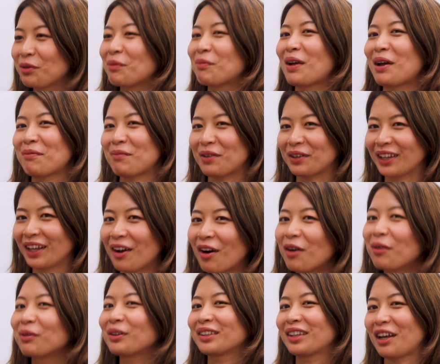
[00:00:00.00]
remember they
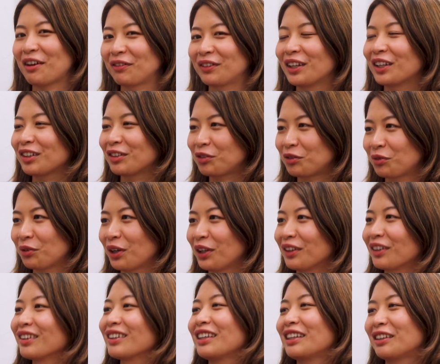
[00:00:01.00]
always have their
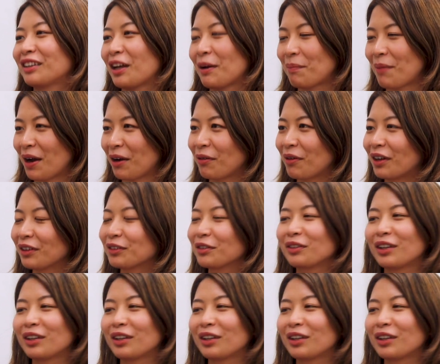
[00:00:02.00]
strengths in their background.